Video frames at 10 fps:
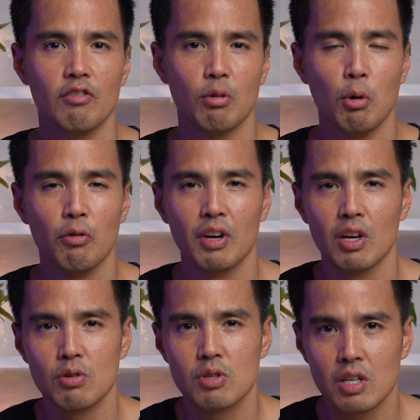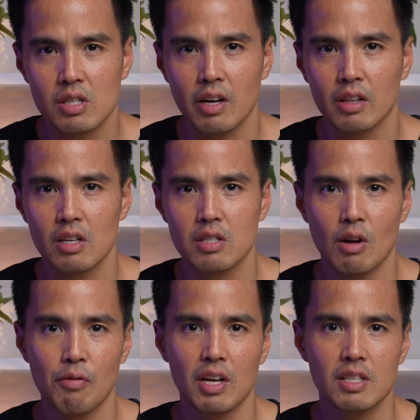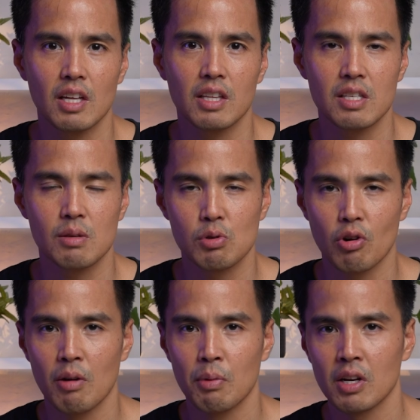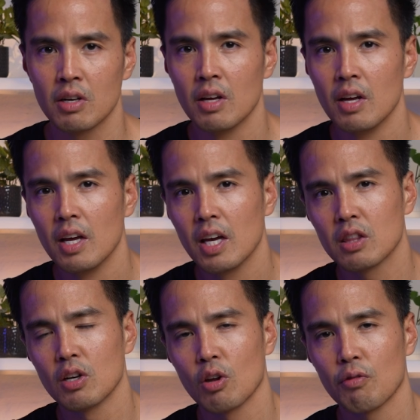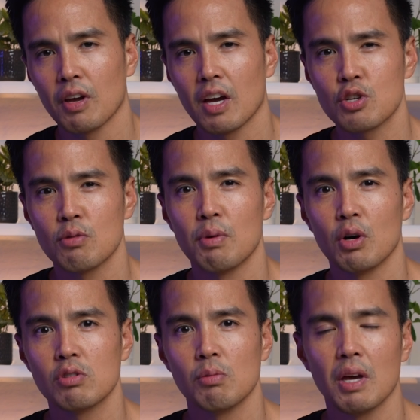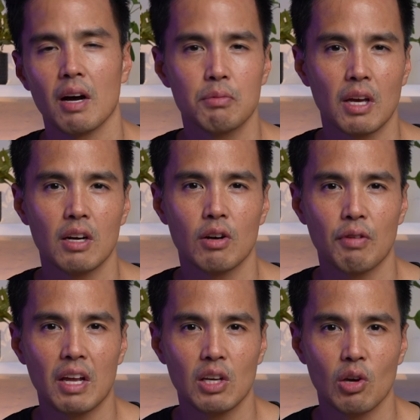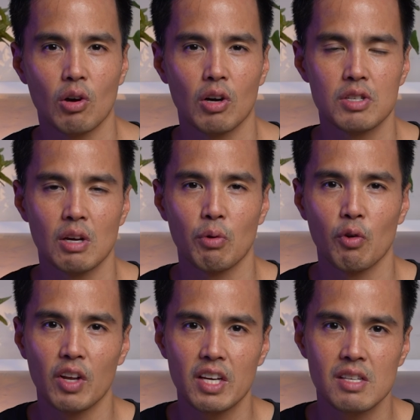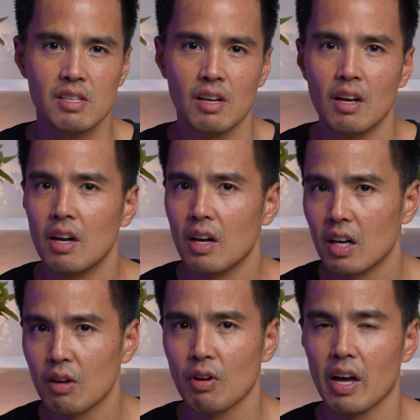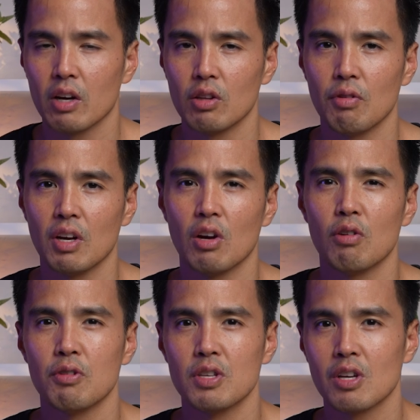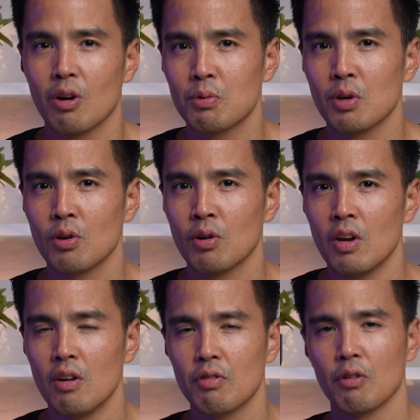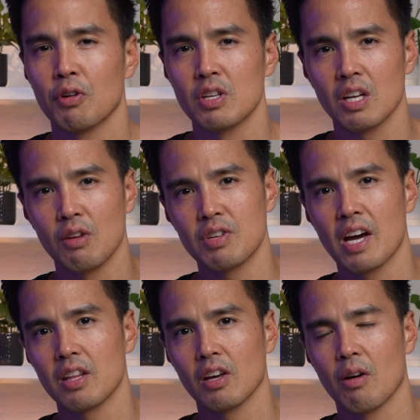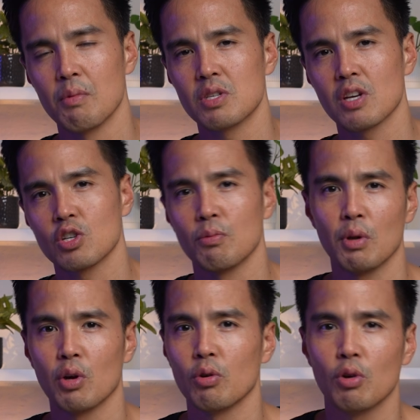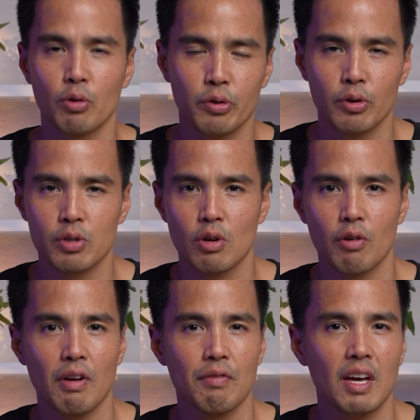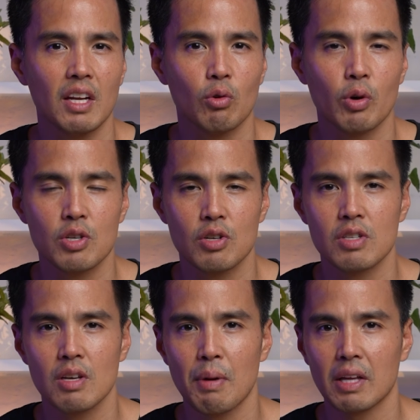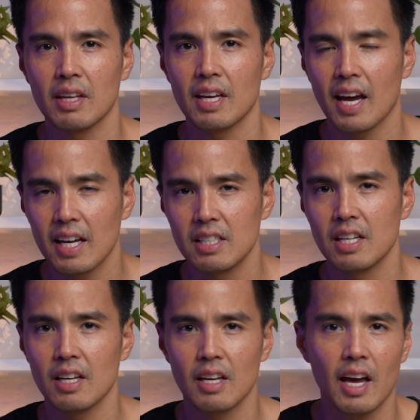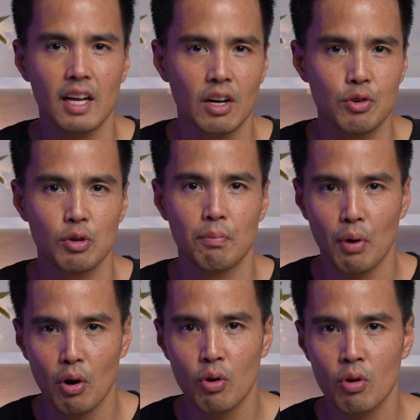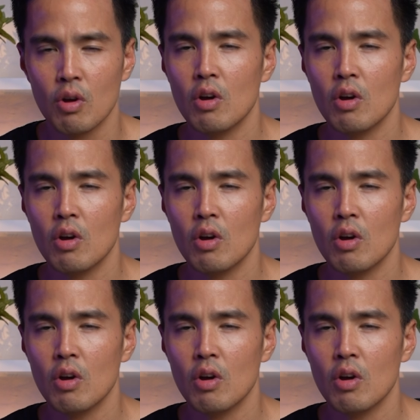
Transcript: For more videos just like this, don't forget to hit that subscribe button, hit the notification bell to be updated of any new content we release. Leave a like on the video if it's helped you. Feel free to leave down in the comments section below your thoughts, or if you have any questions about the AD800 Pro.